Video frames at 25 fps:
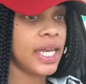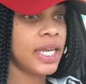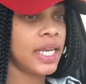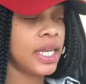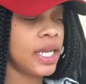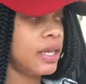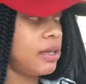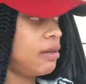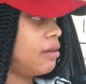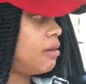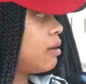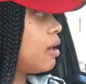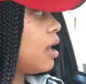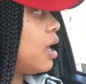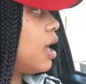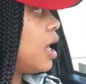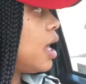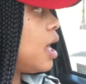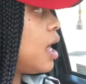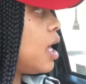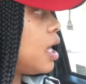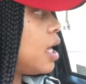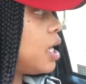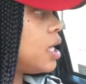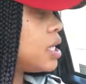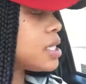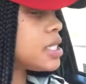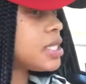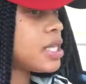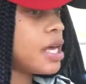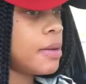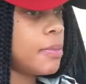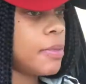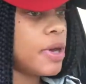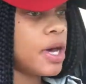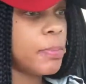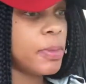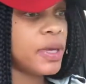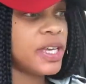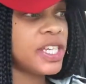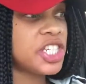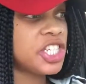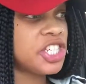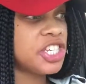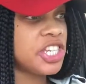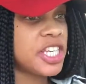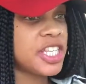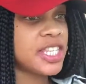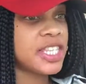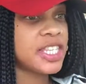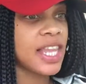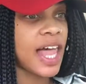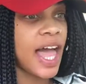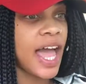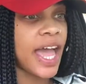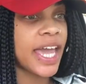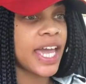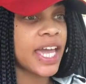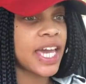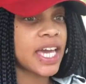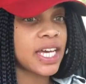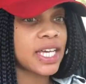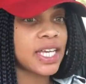And some of it's just like,